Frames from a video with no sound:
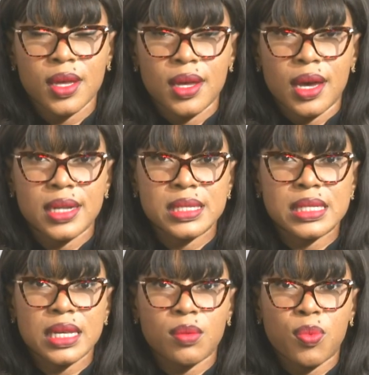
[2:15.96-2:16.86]
And
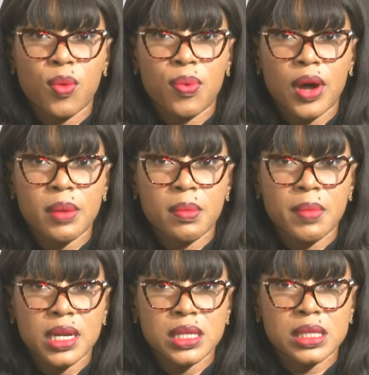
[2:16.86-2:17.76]
Singapore Prime
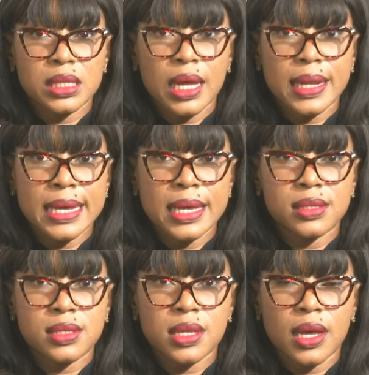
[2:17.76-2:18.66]
Minister Lee
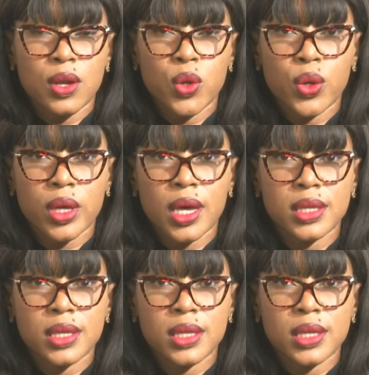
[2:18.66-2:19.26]
Hsien Loong has